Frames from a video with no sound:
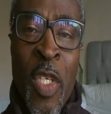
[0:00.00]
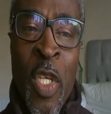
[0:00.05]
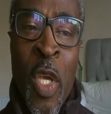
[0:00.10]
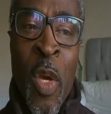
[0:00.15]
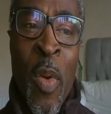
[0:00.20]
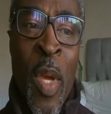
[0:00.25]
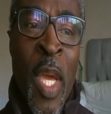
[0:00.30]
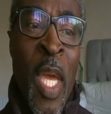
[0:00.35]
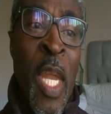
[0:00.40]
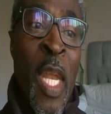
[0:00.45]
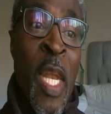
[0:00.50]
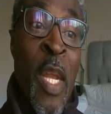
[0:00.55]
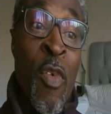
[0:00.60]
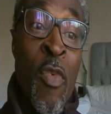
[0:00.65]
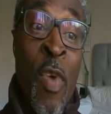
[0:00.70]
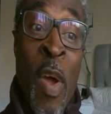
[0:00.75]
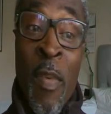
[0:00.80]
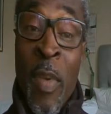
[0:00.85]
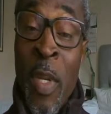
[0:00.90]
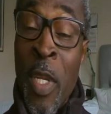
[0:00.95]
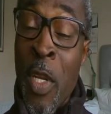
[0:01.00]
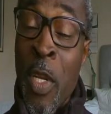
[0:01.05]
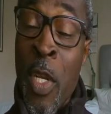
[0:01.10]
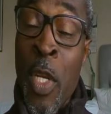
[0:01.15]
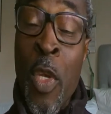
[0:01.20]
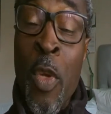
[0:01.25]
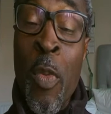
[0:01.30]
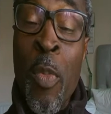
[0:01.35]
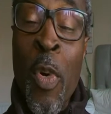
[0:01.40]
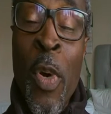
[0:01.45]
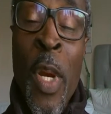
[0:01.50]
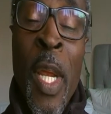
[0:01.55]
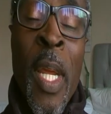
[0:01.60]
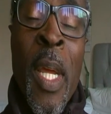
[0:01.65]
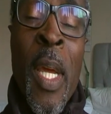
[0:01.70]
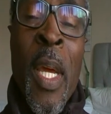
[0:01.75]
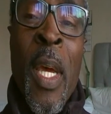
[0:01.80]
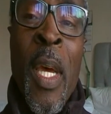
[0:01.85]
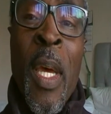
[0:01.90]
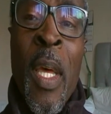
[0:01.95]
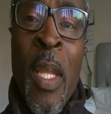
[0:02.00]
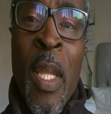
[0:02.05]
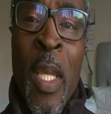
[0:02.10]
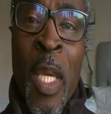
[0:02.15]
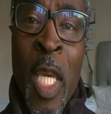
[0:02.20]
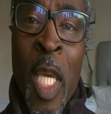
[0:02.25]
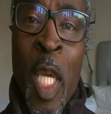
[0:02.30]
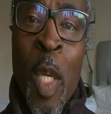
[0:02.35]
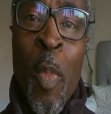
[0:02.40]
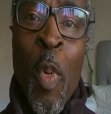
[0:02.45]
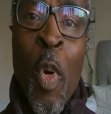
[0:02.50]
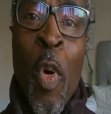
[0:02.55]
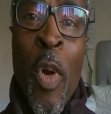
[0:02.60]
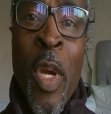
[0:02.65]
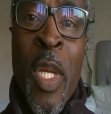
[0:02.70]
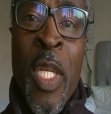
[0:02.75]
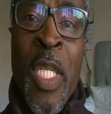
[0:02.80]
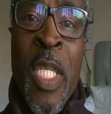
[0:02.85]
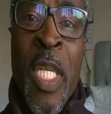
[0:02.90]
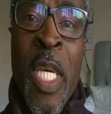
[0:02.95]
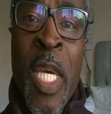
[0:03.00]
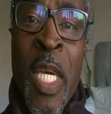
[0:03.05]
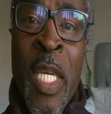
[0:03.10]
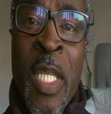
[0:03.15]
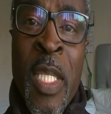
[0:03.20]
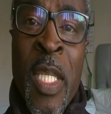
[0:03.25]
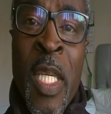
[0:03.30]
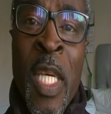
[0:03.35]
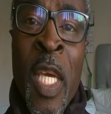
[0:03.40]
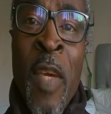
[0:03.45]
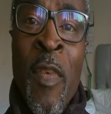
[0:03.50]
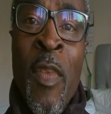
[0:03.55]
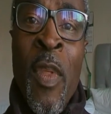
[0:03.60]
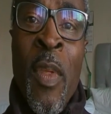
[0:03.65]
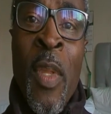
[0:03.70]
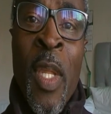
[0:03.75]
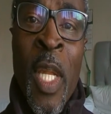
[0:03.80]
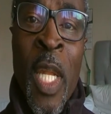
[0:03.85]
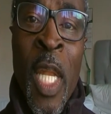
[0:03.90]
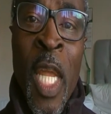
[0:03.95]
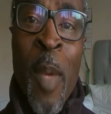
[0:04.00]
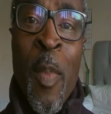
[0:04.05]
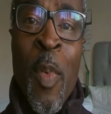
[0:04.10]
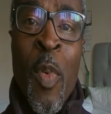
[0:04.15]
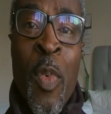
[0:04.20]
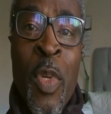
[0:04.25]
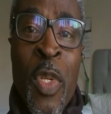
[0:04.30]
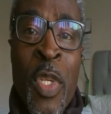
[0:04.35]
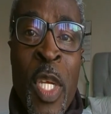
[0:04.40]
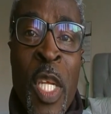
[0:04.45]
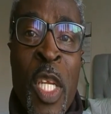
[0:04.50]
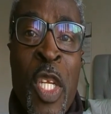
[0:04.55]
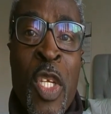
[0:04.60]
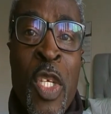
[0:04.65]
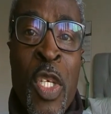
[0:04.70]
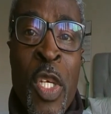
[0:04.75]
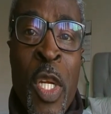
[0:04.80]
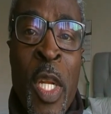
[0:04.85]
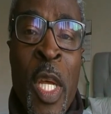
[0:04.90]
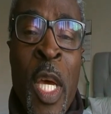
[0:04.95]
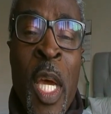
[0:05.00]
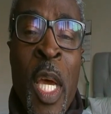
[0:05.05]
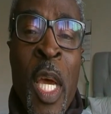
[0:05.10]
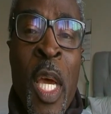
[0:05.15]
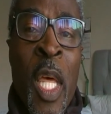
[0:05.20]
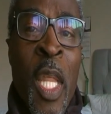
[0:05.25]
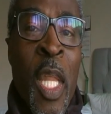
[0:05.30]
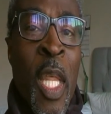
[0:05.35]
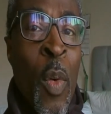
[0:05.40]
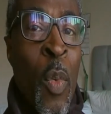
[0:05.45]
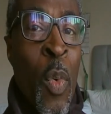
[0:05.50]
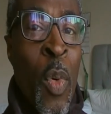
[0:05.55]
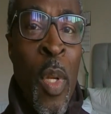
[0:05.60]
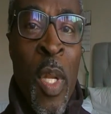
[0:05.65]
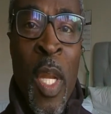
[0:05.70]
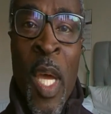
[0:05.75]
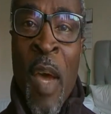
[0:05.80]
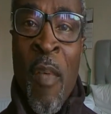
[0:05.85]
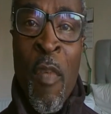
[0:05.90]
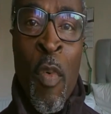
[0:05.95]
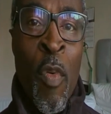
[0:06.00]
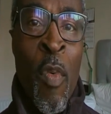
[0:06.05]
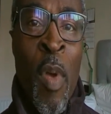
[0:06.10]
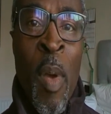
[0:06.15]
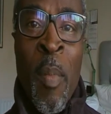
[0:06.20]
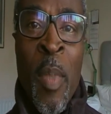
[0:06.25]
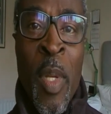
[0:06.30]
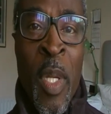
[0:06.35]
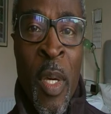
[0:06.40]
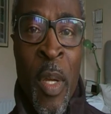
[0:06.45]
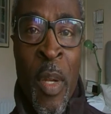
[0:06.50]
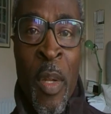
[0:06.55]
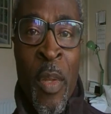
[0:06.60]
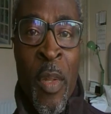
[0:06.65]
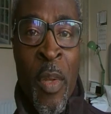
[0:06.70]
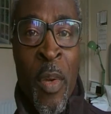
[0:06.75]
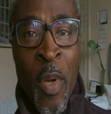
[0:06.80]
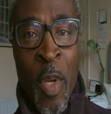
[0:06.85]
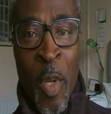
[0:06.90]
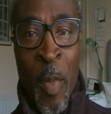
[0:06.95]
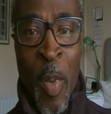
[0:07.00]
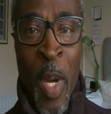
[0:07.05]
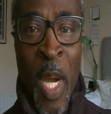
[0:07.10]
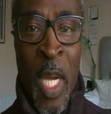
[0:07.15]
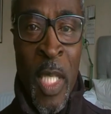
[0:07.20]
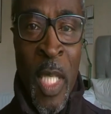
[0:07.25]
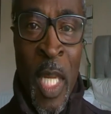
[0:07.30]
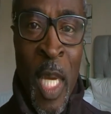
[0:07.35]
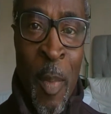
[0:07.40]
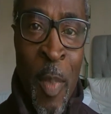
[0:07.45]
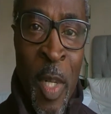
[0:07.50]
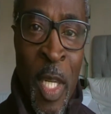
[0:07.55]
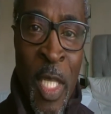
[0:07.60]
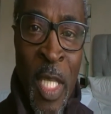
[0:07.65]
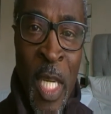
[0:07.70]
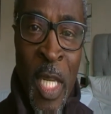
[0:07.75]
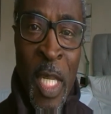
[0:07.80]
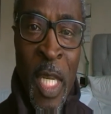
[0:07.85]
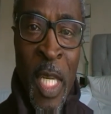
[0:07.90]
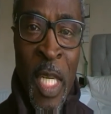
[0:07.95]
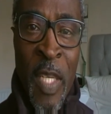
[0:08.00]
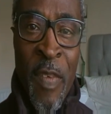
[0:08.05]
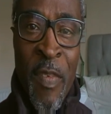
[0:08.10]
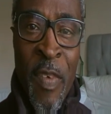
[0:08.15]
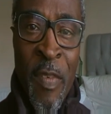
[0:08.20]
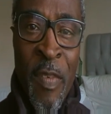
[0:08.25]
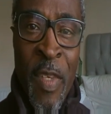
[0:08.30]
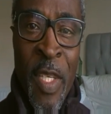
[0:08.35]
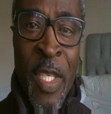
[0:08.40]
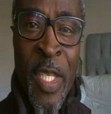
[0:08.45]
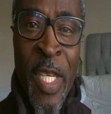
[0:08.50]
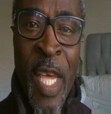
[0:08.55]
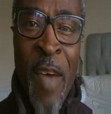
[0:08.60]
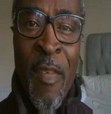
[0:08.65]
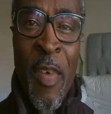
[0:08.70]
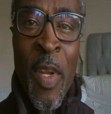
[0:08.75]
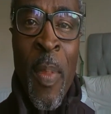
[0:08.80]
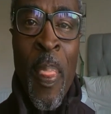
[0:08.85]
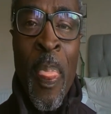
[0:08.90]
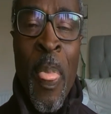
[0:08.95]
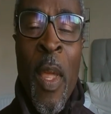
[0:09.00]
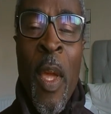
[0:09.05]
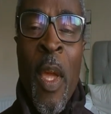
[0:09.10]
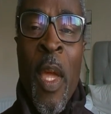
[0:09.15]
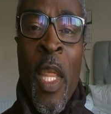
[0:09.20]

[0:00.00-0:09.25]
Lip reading: So in Revel and Newbury, the key point is, even though the claimant was injured, they wouldn't have a remedy under the Occupiers Liability Act 1957.